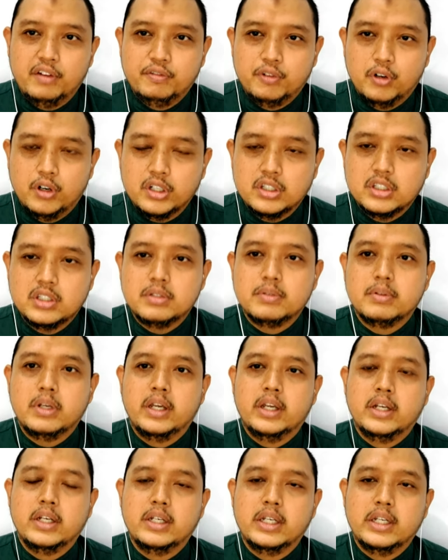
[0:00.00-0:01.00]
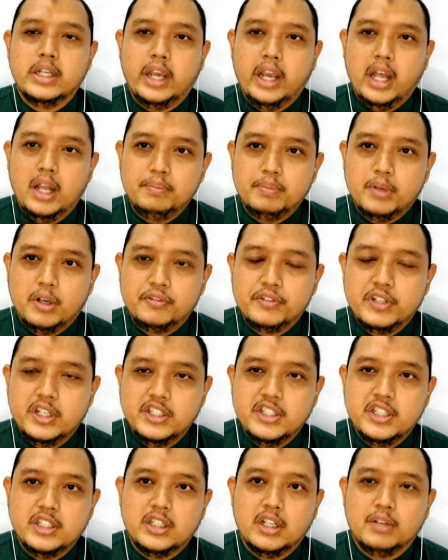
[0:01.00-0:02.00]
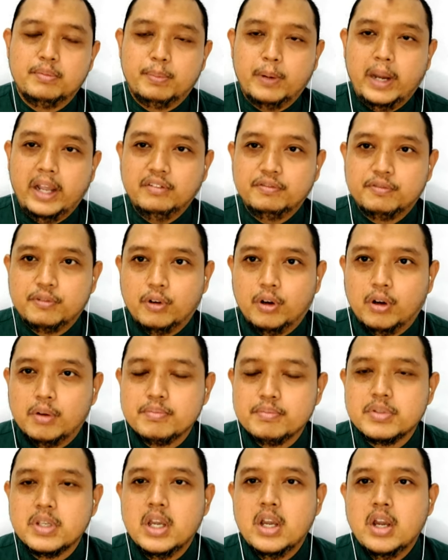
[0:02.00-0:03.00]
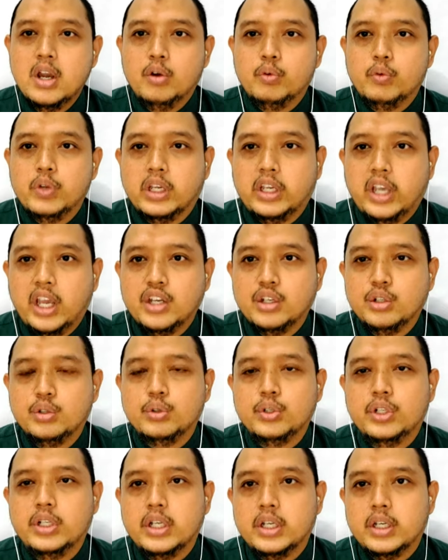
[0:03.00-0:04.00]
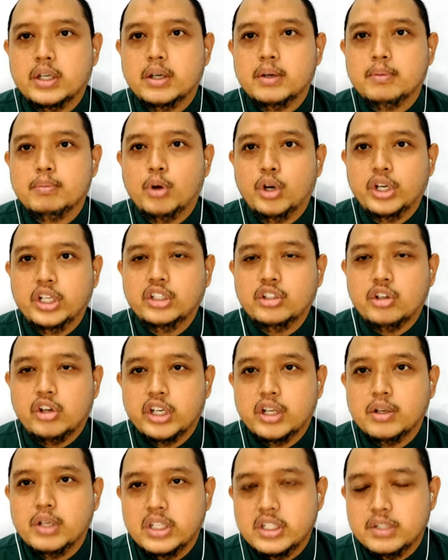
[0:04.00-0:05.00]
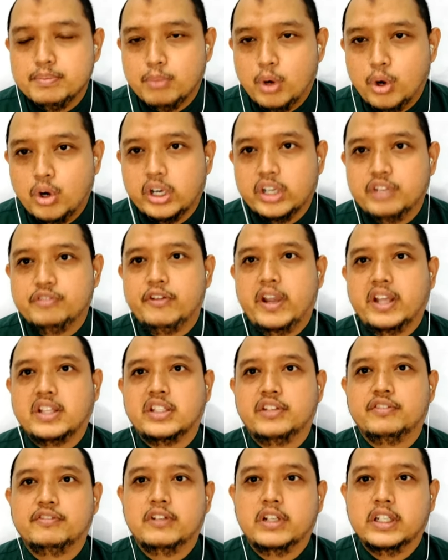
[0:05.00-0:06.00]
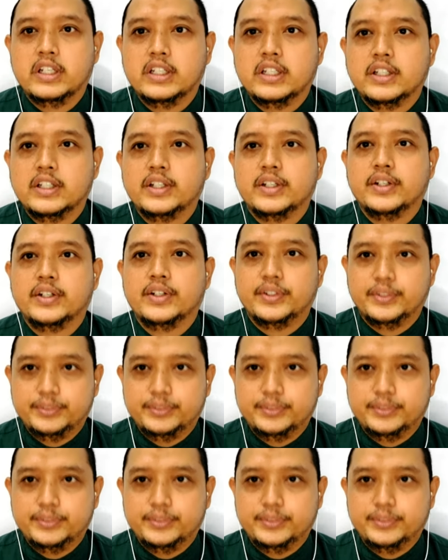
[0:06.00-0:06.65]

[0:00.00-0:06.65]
of effort and the help of digital platforms, we can do the monitoring more effectively.